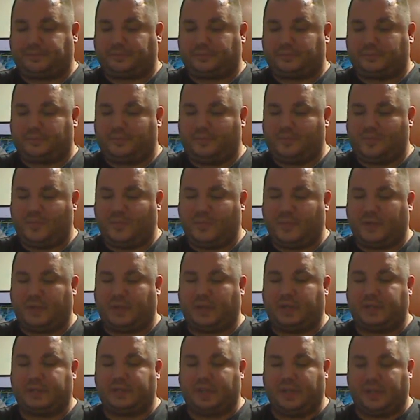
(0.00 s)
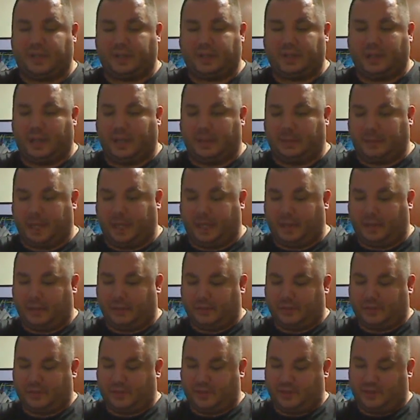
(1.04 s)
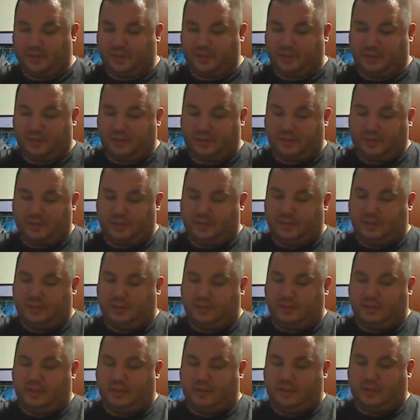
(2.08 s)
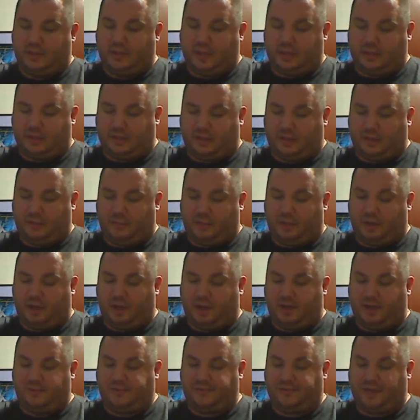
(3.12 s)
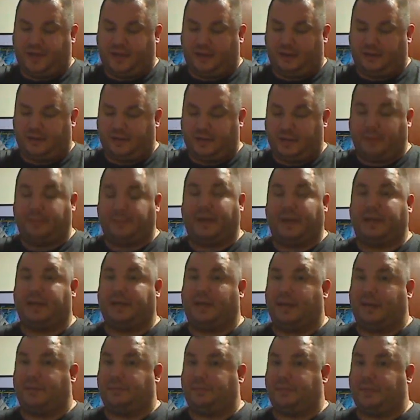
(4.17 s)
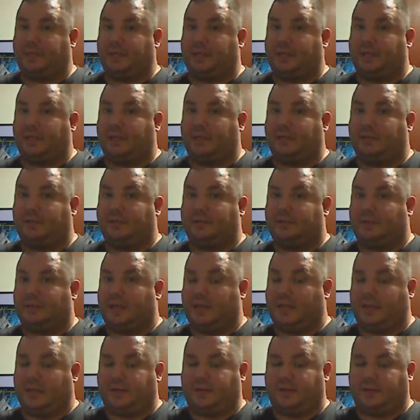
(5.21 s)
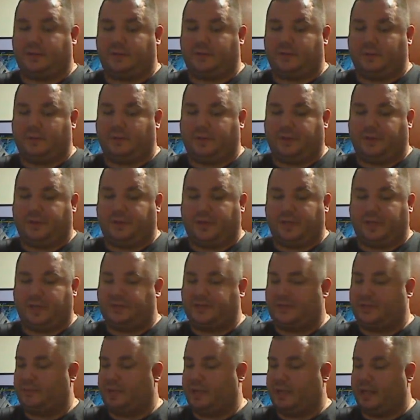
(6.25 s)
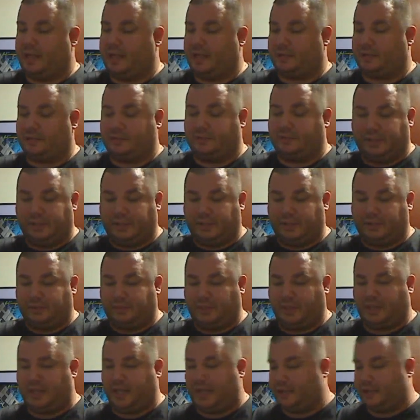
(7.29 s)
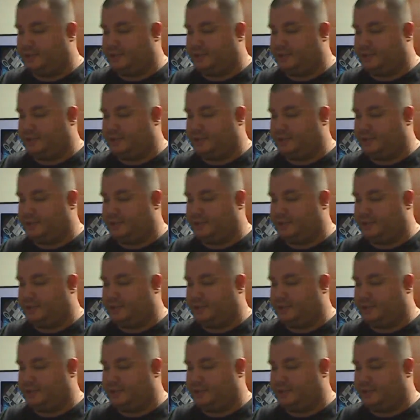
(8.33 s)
I'm going to take the game out, take the game off. Now, it might not be anything to do with this. It might actually just be that.